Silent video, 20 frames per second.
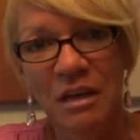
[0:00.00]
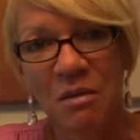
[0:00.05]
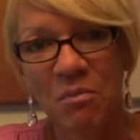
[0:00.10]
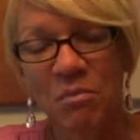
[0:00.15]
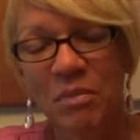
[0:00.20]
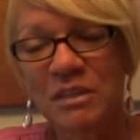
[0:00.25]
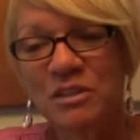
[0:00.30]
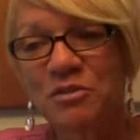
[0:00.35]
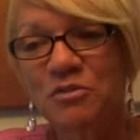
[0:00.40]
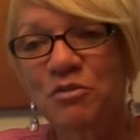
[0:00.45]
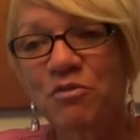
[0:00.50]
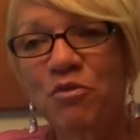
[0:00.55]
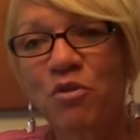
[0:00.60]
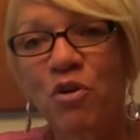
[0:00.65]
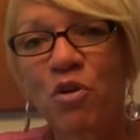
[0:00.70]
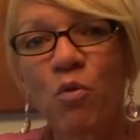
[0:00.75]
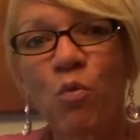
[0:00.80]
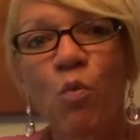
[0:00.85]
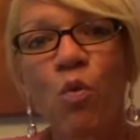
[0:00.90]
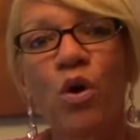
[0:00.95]
but
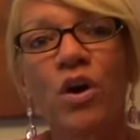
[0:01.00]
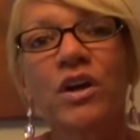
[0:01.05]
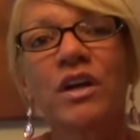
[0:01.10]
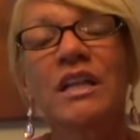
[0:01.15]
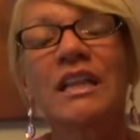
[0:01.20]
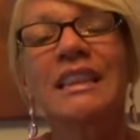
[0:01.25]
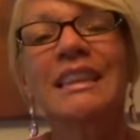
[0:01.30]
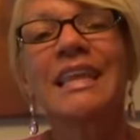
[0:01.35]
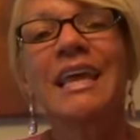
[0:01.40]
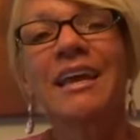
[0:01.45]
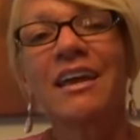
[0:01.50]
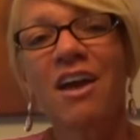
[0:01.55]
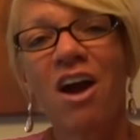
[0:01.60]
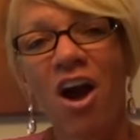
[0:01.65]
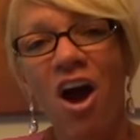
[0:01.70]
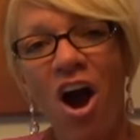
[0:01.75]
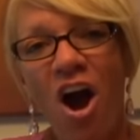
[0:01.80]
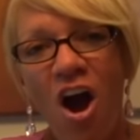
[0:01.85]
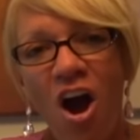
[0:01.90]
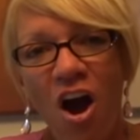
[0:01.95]
for what they
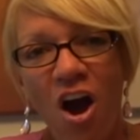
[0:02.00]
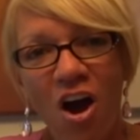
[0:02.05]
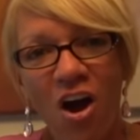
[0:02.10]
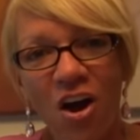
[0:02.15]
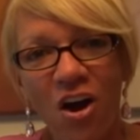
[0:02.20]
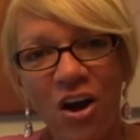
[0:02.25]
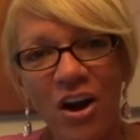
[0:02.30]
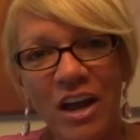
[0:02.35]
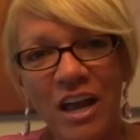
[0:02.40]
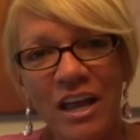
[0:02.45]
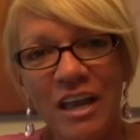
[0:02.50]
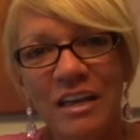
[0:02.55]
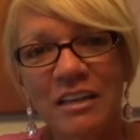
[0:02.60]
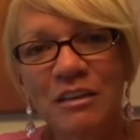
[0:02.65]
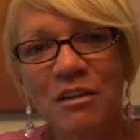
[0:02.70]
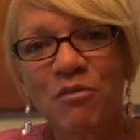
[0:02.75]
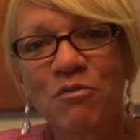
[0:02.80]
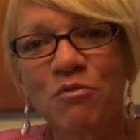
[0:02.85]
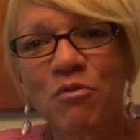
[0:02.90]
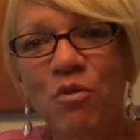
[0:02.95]
are
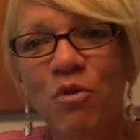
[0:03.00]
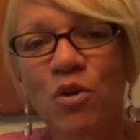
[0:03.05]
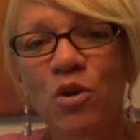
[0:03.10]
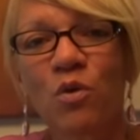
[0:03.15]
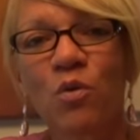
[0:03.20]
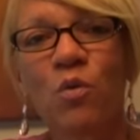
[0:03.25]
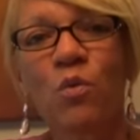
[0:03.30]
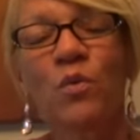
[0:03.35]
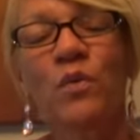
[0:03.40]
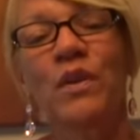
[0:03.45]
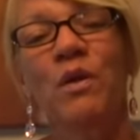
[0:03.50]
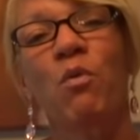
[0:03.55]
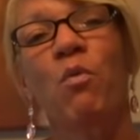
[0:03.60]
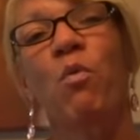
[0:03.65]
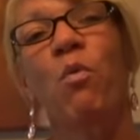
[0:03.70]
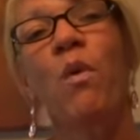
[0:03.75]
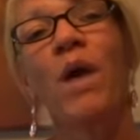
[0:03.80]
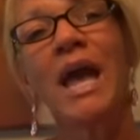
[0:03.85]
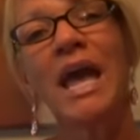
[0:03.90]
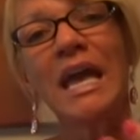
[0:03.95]
and for the
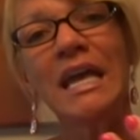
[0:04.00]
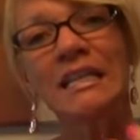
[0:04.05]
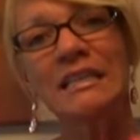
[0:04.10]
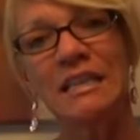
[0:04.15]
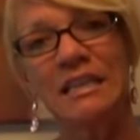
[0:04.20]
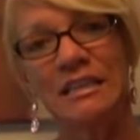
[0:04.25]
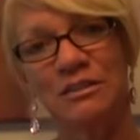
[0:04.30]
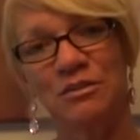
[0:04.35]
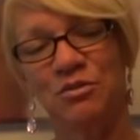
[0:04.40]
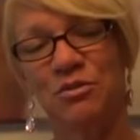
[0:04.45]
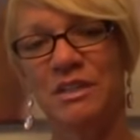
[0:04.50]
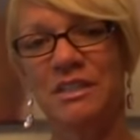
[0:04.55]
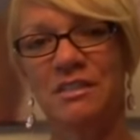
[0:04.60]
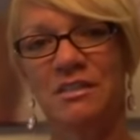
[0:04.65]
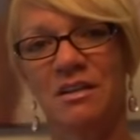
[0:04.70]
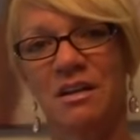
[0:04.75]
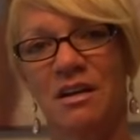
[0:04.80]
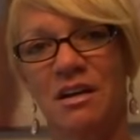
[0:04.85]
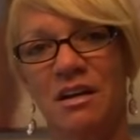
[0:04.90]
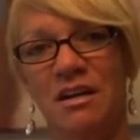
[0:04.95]
way they
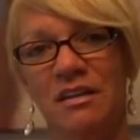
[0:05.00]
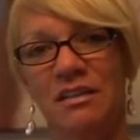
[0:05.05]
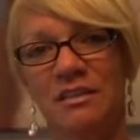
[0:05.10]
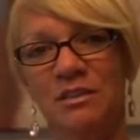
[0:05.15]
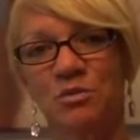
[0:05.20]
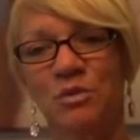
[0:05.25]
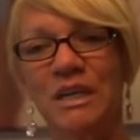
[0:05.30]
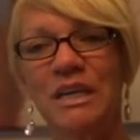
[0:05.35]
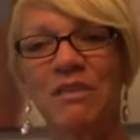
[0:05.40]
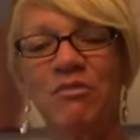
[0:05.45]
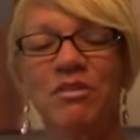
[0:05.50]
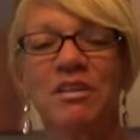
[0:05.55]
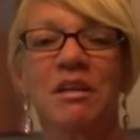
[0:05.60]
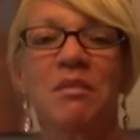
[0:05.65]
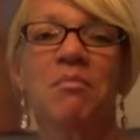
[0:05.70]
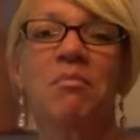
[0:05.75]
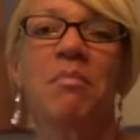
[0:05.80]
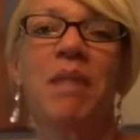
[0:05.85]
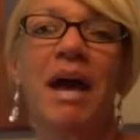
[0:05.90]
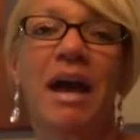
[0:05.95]
treat us. We give
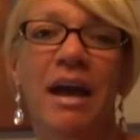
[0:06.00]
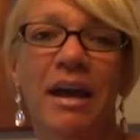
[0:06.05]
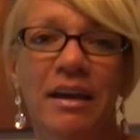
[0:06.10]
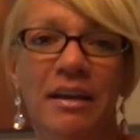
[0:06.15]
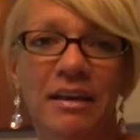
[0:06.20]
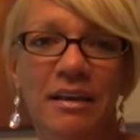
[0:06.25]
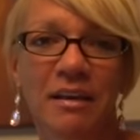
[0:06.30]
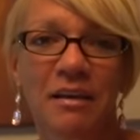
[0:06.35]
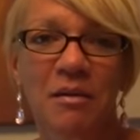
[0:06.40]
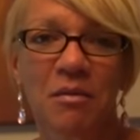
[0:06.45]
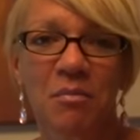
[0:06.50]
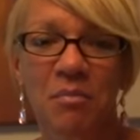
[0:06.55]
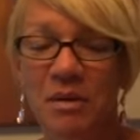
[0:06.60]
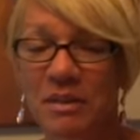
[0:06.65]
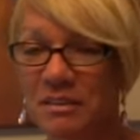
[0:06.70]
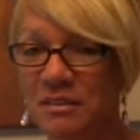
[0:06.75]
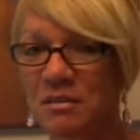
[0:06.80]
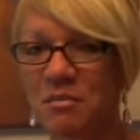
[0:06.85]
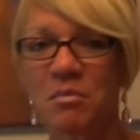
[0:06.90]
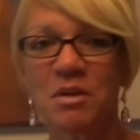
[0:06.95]
them back,
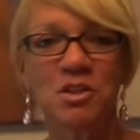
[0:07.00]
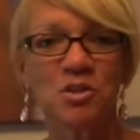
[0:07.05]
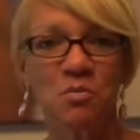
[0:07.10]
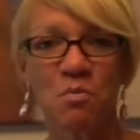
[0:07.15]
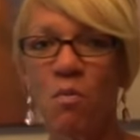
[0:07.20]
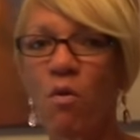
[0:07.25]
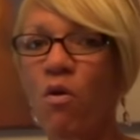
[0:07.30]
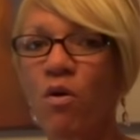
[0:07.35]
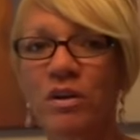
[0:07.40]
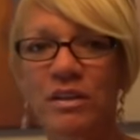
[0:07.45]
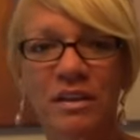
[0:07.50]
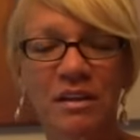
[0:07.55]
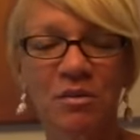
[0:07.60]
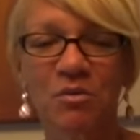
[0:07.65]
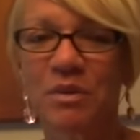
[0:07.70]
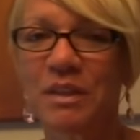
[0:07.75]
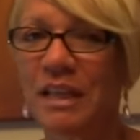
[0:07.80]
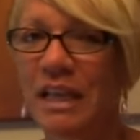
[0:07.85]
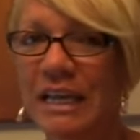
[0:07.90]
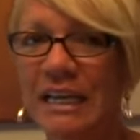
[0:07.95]
but so much more
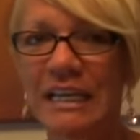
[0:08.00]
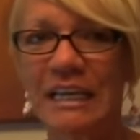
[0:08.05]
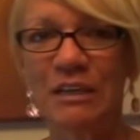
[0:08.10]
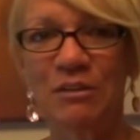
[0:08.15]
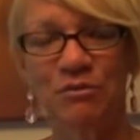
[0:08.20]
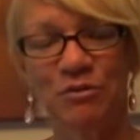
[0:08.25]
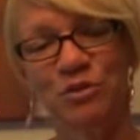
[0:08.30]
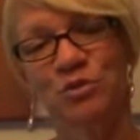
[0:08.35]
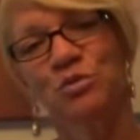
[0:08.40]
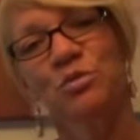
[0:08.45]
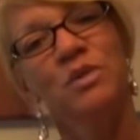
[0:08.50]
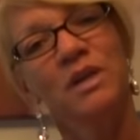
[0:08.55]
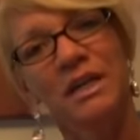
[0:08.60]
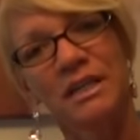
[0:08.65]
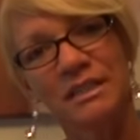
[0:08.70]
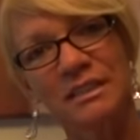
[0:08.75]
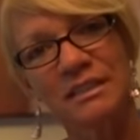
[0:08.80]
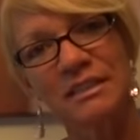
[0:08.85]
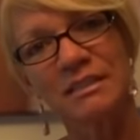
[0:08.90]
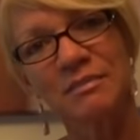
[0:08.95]
than when they give to
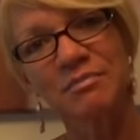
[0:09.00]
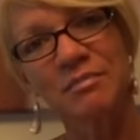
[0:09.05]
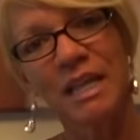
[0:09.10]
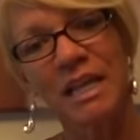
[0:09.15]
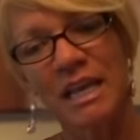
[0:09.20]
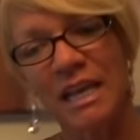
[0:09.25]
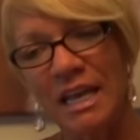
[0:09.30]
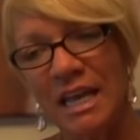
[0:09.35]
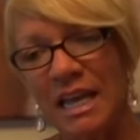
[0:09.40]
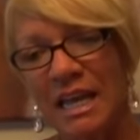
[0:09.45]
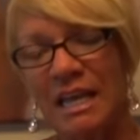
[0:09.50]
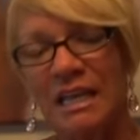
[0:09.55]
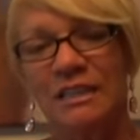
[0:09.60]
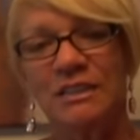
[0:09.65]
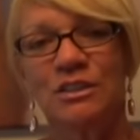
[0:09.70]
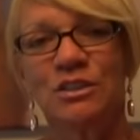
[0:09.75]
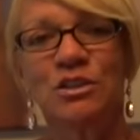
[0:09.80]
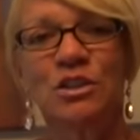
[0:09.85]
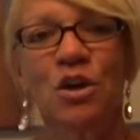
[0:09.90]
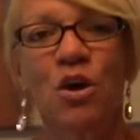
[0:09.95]
us.
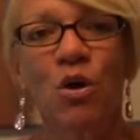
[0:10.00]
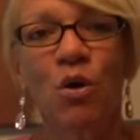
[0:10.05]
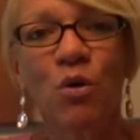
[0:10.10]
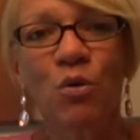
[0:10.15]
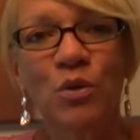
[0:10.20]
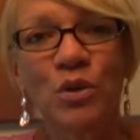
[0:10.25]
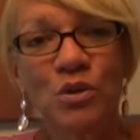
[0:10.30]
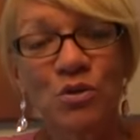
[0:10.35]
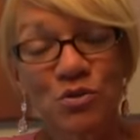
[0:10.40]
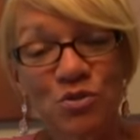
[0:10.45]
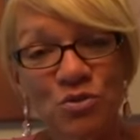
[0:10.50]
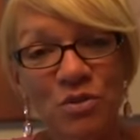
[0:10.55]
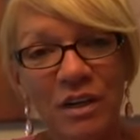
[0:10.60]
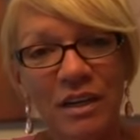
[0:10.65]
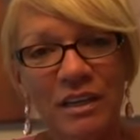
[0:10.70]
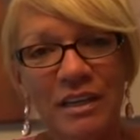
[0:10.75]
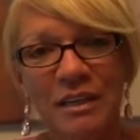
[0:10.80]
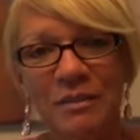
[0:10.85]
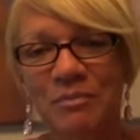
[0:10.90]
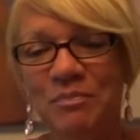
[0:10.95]
So
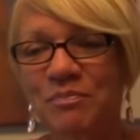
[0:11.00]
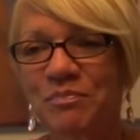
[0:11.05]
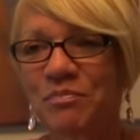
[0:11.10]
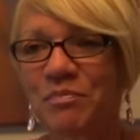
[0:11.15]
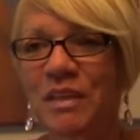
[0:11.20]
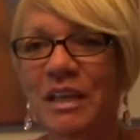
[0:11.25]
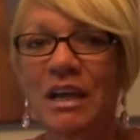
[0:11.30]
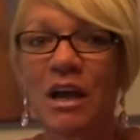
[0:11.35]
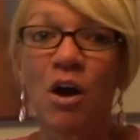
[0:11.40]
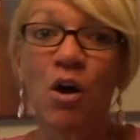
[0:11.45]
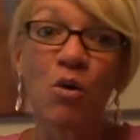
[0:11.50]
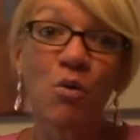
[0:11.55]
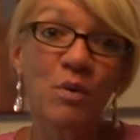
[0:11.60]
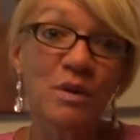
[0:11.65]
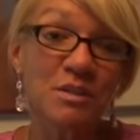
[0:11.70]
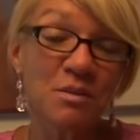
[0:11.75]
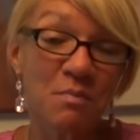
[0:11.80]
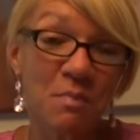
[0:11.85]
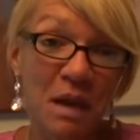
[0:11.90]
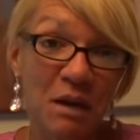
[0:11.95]
usually, who
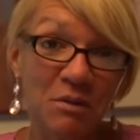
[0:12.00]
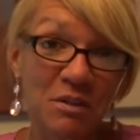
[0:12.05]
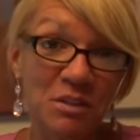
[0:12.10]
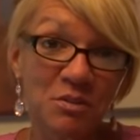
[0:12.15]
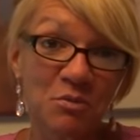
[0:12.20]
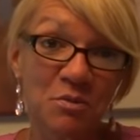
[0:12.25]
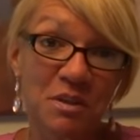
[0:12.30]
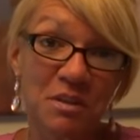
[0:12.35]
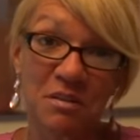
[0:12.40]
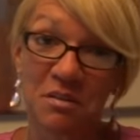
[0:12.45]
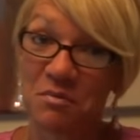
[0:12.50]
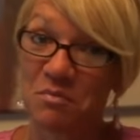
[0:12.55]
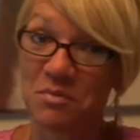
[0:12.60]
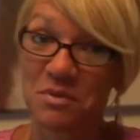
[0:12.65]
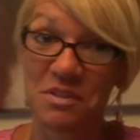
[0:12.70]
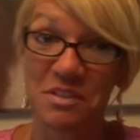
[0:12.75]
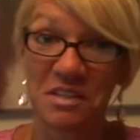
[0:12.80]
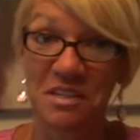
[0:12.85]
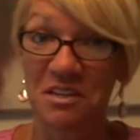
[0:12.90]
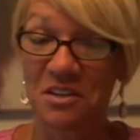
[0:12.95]
is married with a
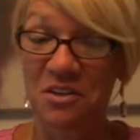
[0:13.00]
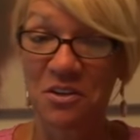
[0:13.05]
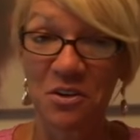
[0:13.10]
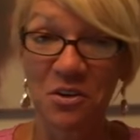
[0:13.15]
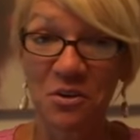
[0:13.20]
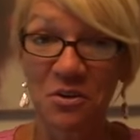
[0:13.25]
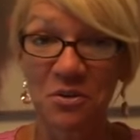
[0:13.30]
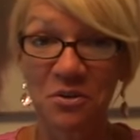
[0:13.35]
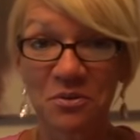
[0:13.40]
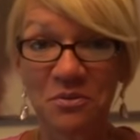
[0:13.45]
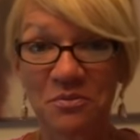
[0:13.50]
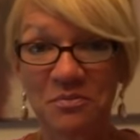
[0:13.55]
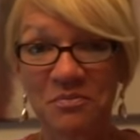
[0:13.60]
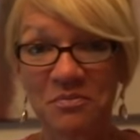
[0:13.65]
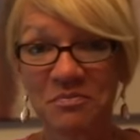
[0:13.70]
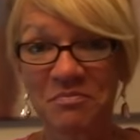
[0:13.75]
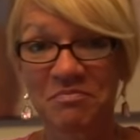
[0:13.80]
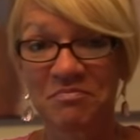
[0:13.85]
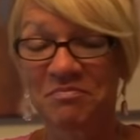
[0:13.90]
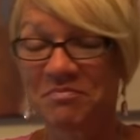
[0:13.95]
Brazilian girl,
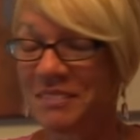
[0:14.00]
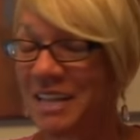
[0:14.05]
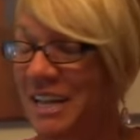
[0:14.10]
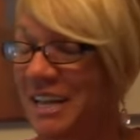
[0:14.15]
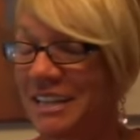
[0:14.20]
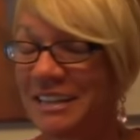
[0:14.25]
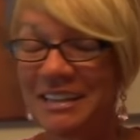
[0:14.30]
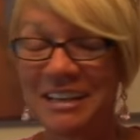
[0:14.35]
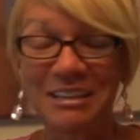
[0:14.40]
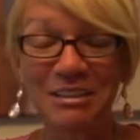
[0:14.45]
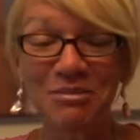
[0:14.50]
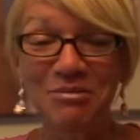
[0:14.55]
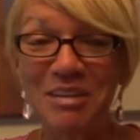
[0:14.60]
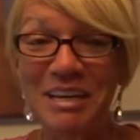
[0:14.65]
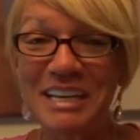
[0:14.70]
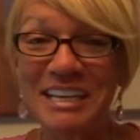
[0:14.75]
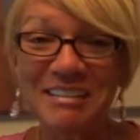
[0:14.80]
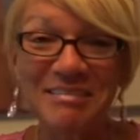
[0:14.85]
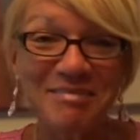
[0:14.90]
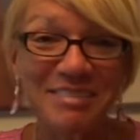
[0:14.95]
they don't
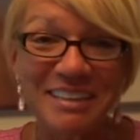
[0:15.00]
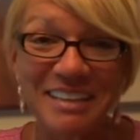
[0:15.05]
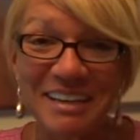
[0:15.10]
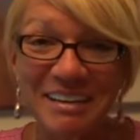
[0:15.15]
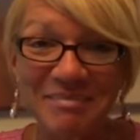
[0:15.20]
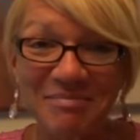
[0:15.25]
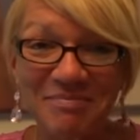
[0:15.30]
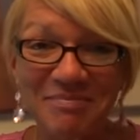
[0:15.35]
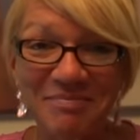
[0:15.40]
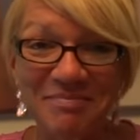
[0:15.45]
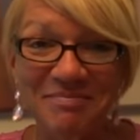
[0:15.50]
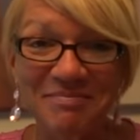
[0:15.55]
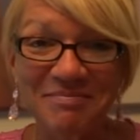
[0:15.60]
leave them.